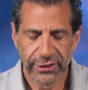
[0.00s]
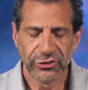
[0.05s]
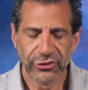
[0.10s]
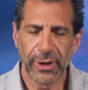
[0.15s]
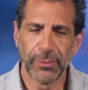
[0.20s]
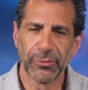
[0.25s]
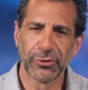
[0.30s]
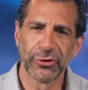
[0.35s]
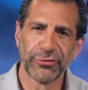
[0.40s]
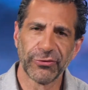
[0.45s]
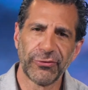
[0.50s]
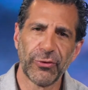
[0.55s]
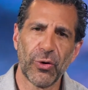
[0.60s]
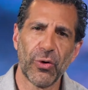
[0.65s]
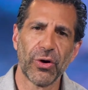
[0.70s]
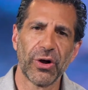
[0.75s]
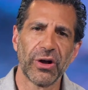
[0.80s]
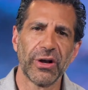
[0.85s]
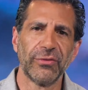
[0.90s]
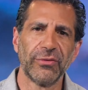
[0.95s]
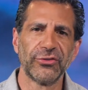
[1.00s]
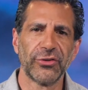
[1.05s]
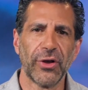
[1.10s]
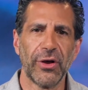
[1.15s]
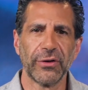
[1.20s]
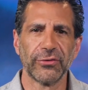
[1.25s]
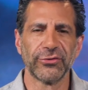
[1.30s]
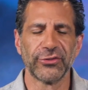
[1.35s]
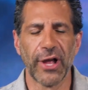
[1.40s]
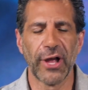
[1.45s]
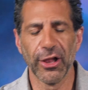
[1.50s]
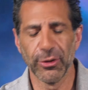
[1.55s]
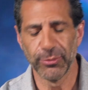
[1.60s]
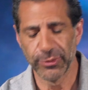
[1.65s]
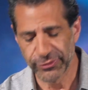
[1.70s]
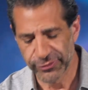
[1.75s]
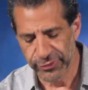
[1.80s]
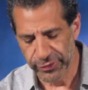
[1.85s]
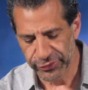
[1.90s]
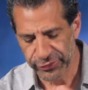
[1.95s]
chapter 4 of Song of
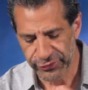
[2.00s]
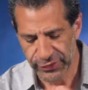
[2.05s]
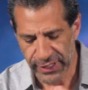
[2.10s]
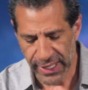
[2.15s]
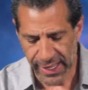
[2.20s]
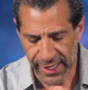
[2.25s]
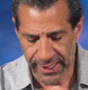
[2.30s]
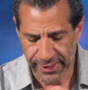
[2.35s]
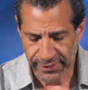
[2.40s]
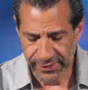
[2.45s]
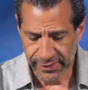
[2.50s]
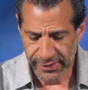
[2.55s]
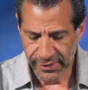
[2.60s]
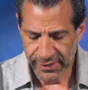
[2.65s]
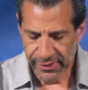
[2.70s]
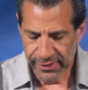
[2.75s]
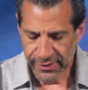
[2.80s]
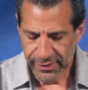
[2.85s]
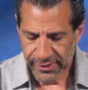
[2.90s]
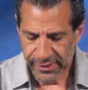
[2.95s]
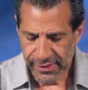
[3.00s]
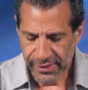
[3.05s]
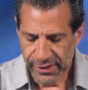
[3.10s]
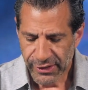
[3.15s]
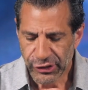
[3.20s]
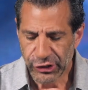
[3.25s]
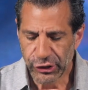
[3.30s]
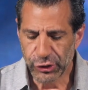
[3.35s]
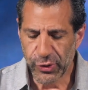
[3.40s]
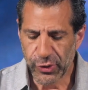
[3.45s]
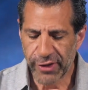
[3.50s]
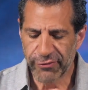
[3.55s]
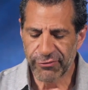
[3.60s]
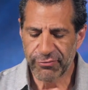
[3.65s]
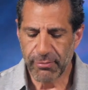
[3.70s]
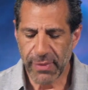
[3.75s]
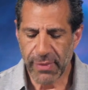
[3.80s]
Solomon, verse 9, "You have